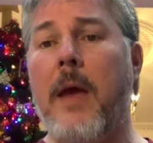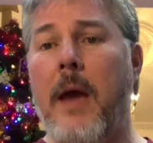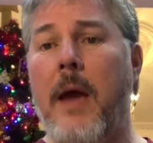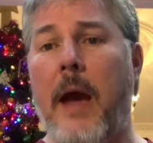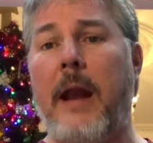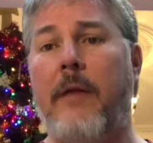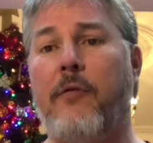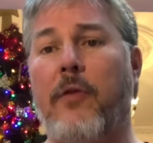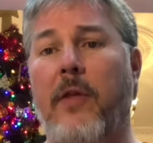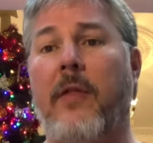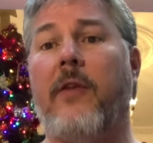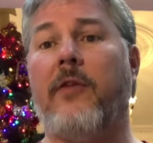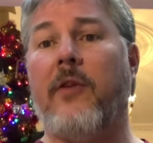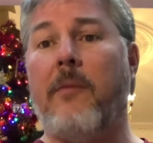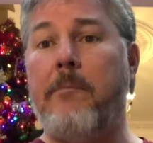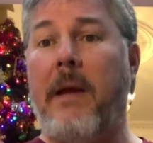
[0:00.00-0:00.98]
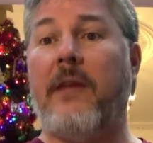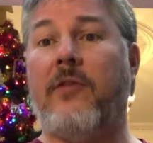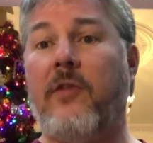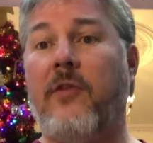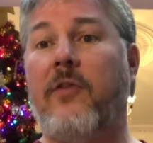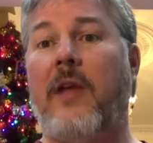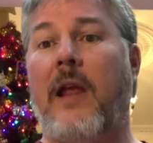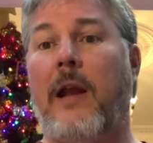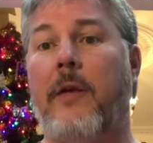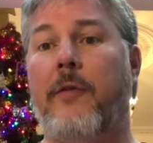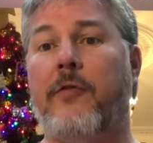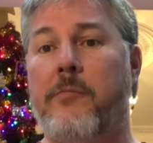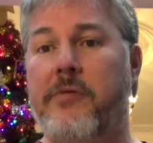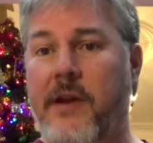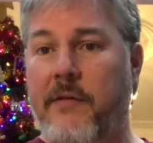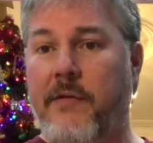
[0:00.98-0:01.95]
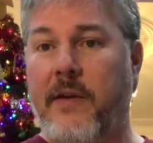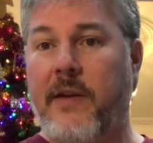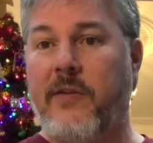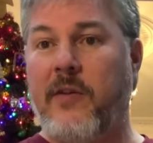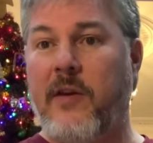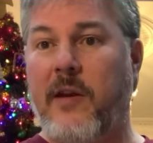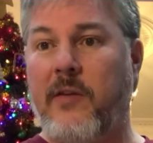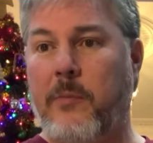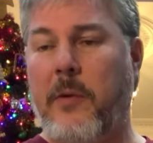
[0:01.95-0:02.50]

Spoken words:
and everything that's a bestseller from previous years,